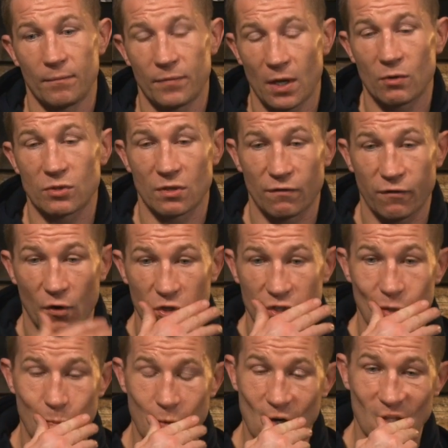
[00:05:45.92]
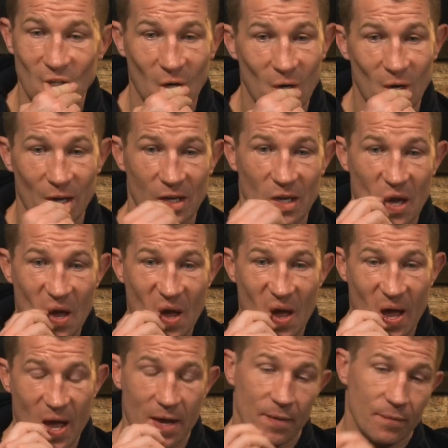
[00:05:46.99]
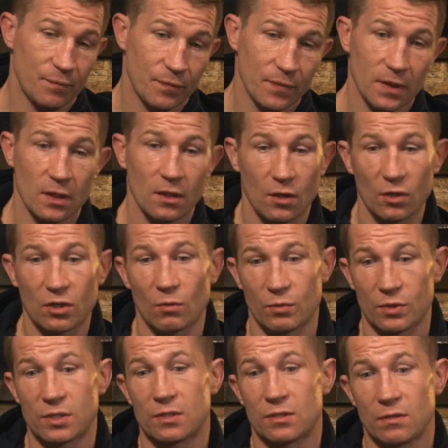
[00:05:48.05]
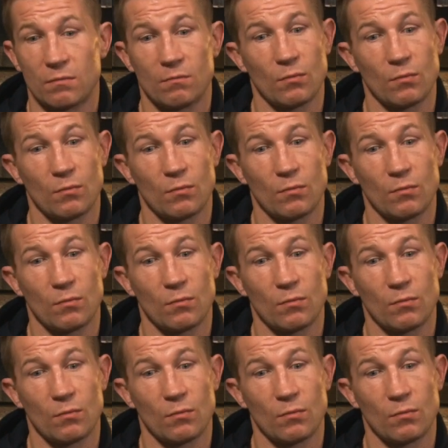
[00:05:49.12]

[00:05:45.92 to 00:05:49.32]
that was unfortunate. But I thought like, thought there was